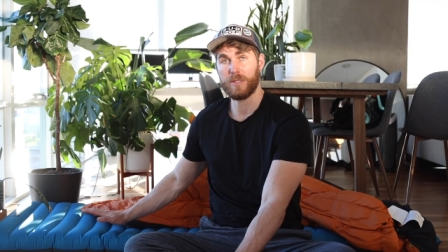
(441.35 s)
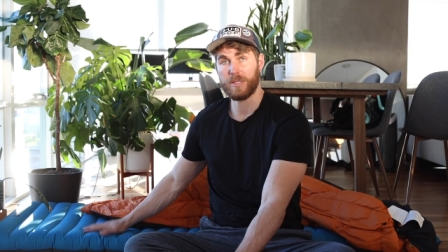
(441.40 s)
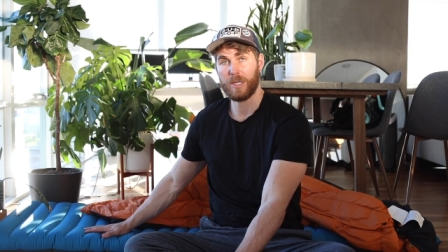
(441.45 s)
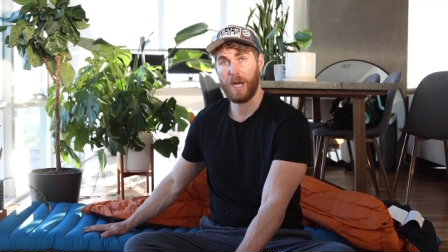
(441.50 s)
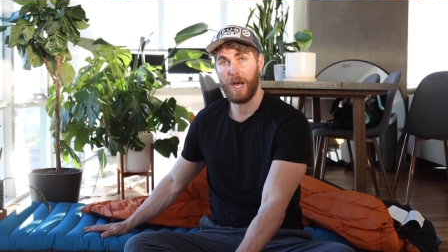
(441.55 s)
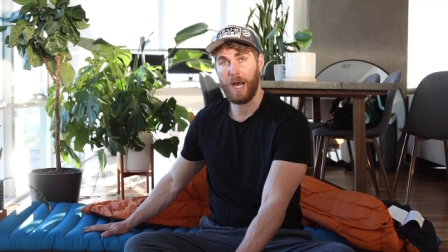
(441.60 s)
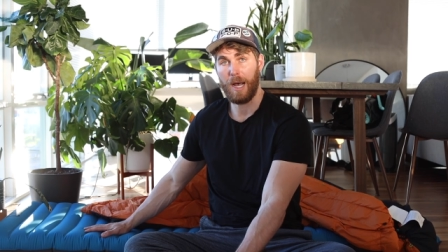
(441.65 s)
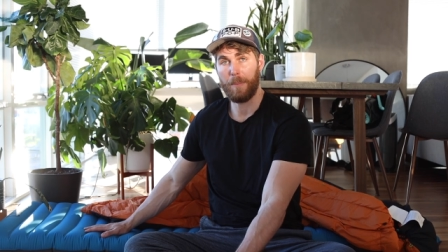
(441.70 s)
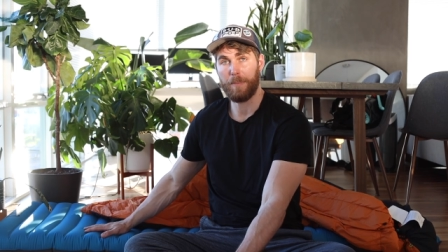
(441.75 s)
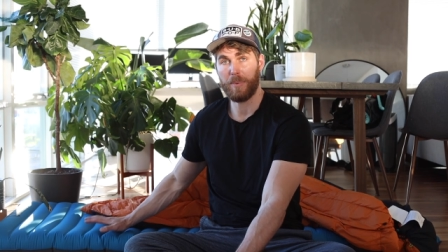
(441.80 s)

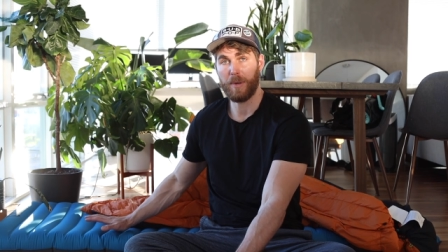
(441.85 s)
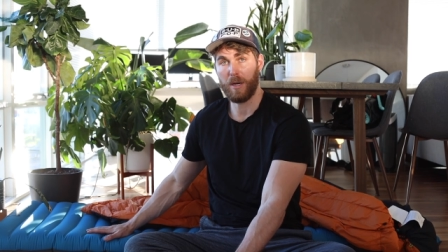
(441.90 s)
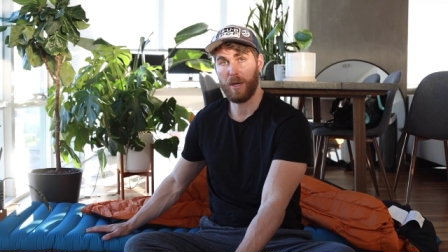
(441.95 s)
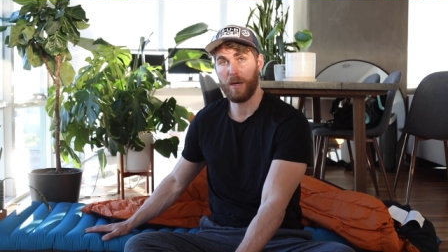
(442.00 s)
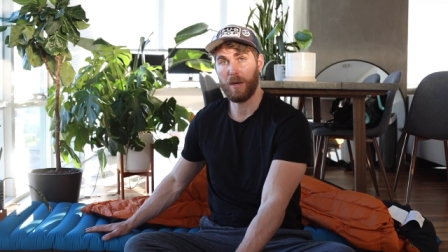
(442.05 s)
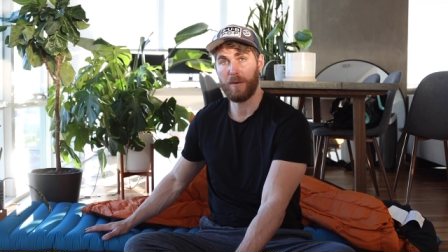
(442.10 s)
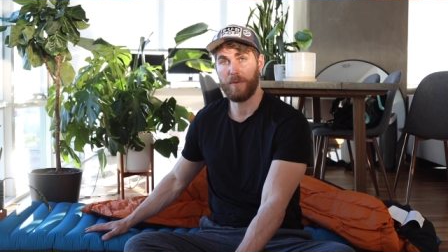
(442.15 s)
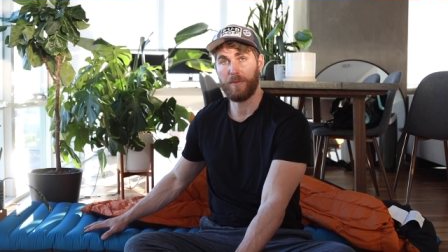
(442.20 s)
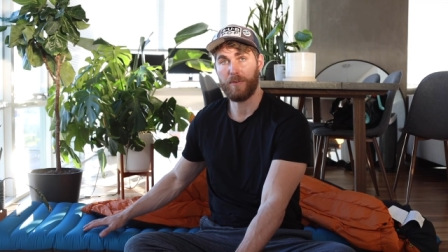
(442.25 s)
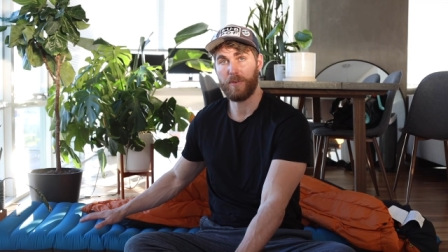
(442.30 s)
top
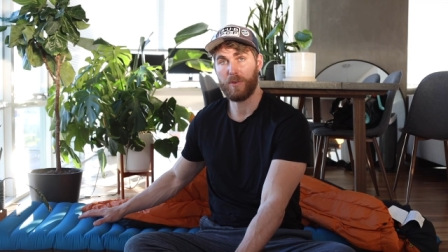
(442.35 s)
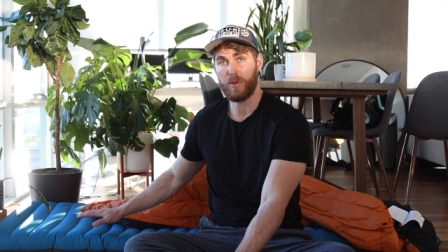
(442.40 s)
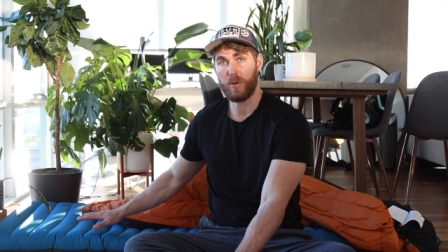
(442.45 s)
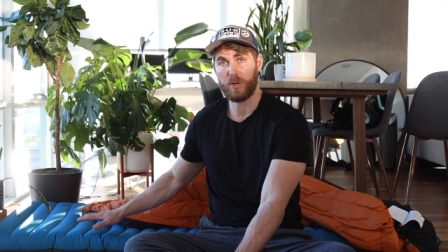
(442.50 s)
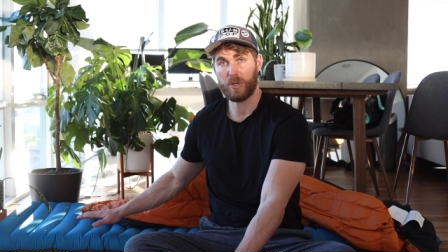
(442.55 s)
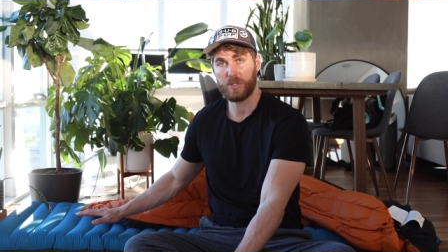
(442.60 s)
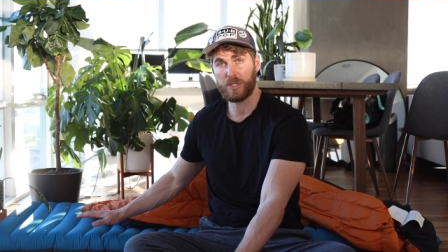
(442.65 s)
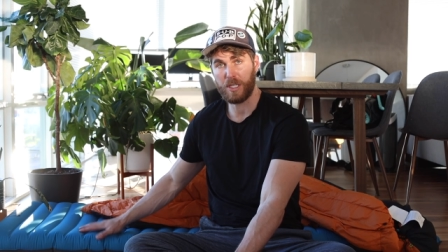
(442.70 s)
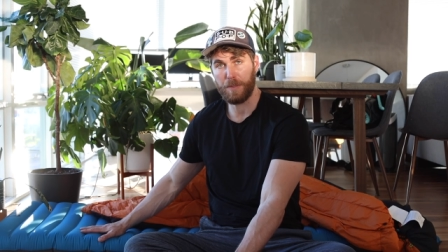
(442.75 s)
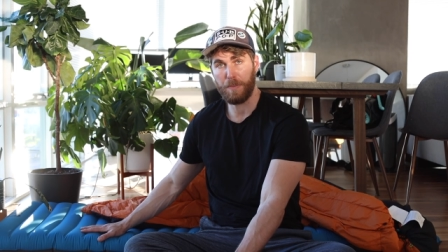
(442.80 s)
of your
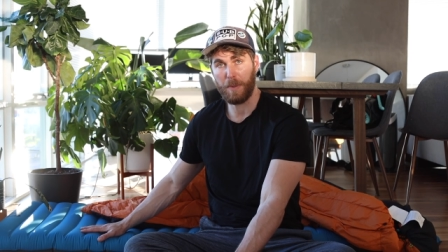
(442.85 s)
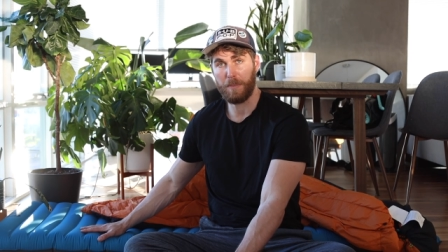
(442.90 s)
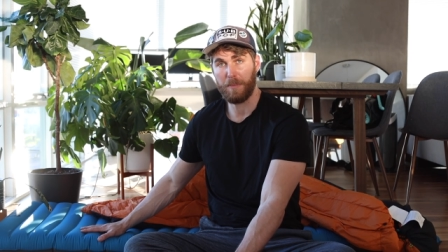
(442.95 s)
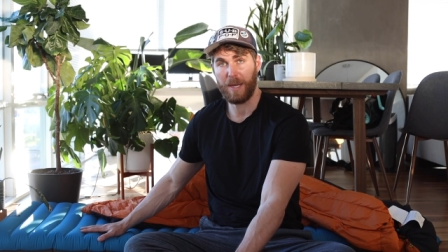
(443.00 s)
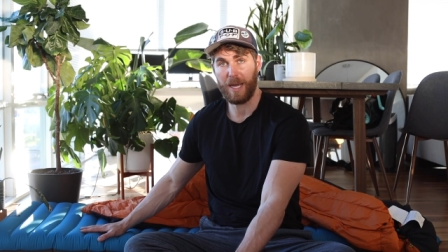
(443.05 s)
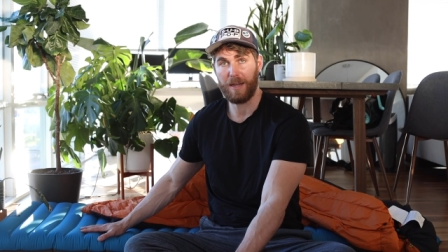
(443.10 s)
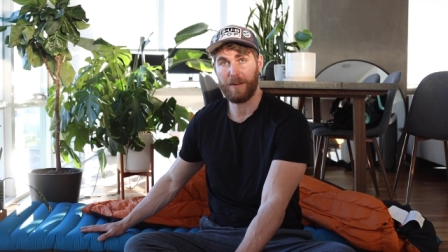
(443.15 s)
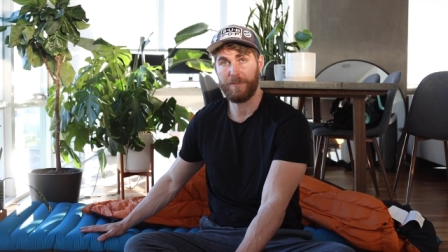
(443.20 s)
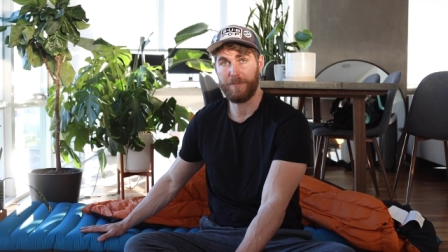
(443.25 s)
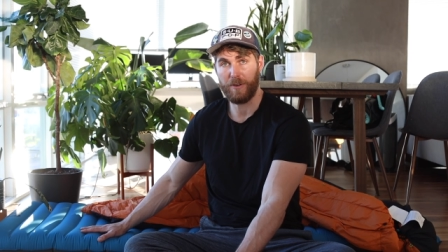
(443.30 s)
sleeping
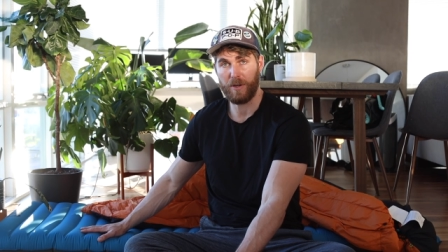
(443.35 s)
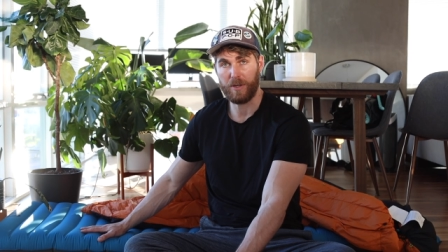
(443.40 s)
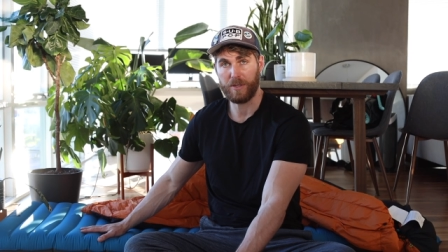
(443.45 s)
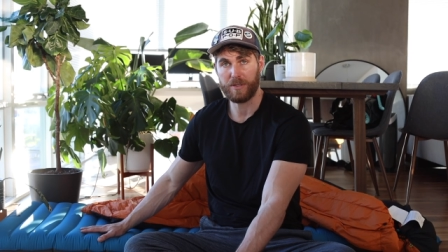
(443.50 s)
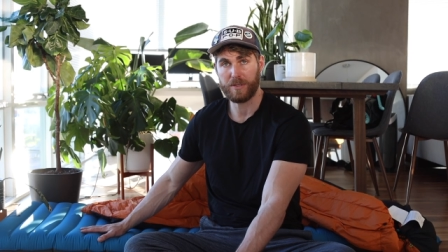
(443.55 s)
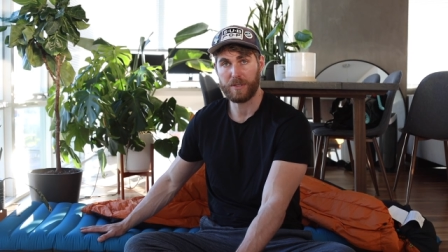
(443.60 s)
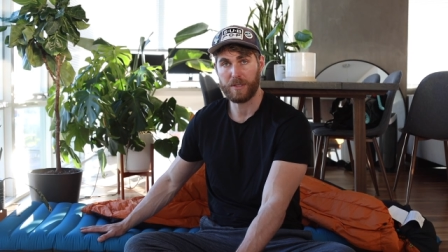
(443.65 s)
pad first.